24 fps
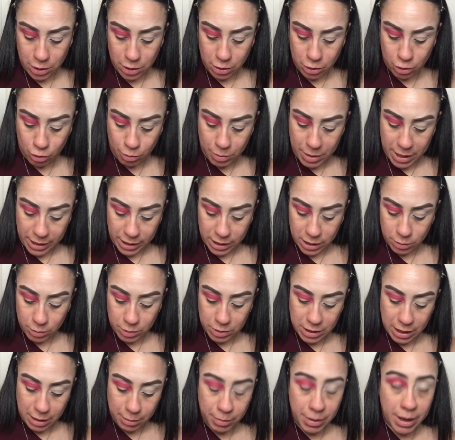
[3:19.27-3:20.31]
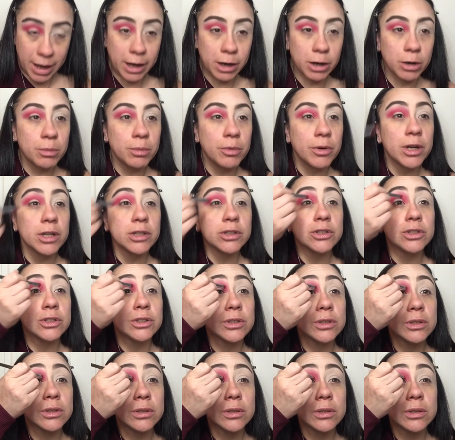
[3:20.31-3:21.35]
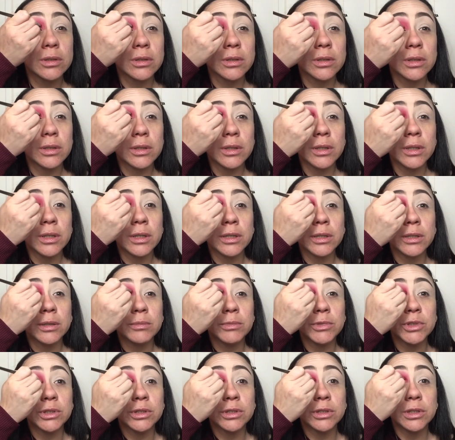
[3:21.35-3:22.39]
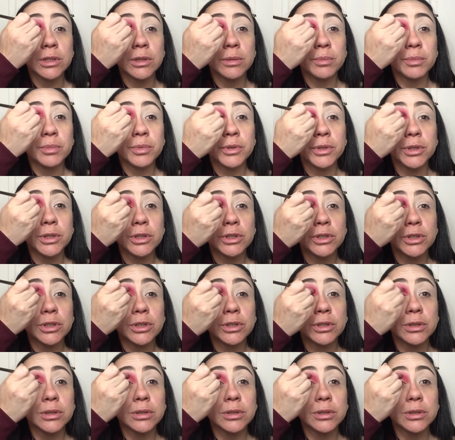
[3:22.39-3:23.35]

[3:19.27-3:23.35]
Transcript: going to go back in with that packer brush, and I'm just going to push